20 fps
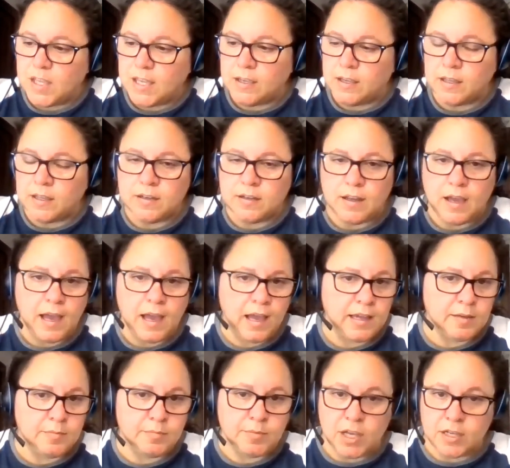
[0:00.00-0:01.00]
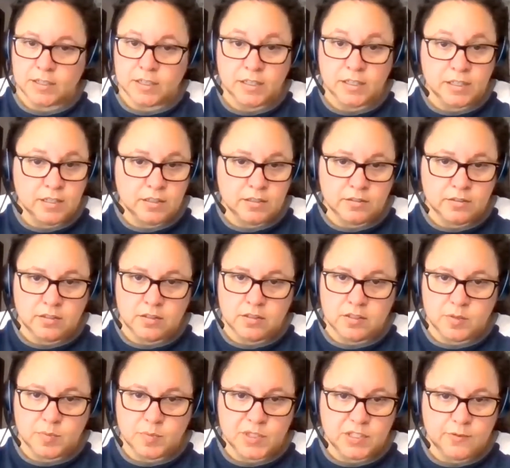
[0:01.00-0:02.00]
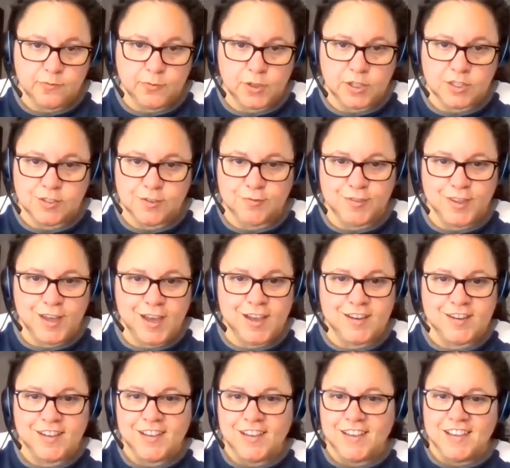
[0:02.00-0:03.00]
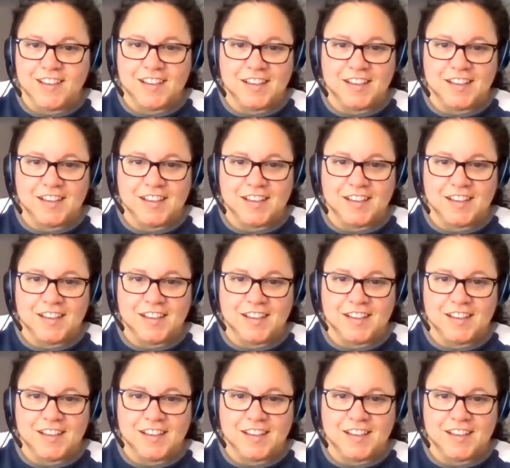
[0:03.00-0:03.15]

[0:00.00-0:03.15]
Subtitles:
And I am not going to get into the specifics of that.